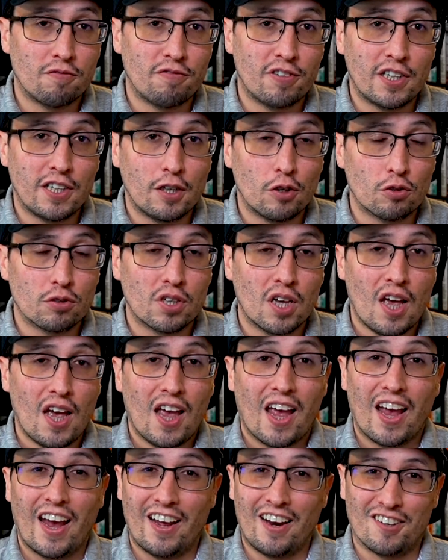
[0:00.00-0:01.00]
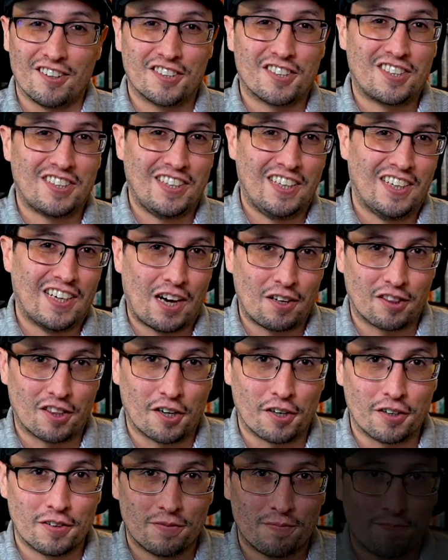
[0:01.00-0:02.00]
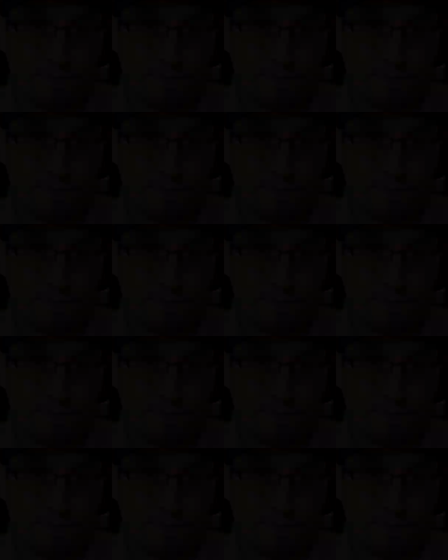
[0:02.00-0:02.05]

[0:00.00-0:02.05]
videos, and I'll see you out there.